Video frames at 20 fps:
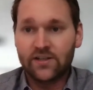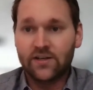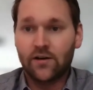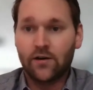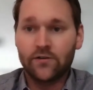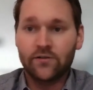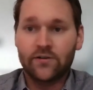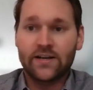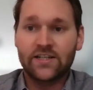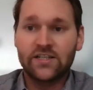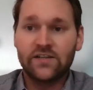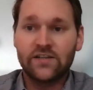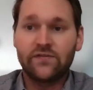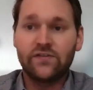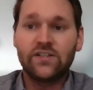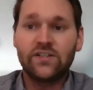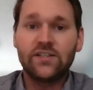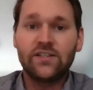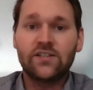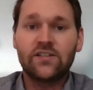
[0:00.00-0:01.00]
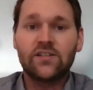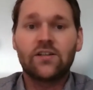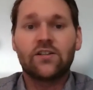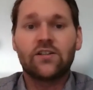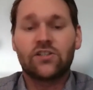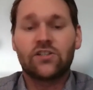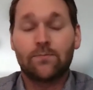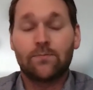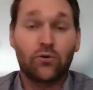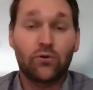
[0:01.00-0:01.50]
and other activities
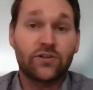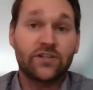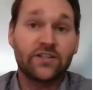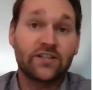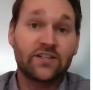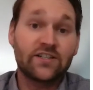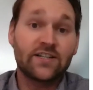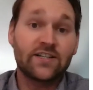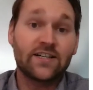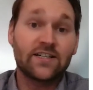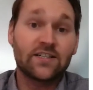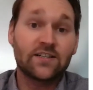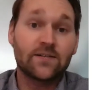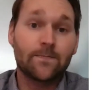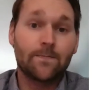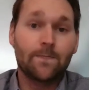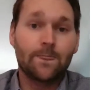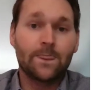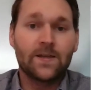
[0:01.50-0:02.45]
supporting the state.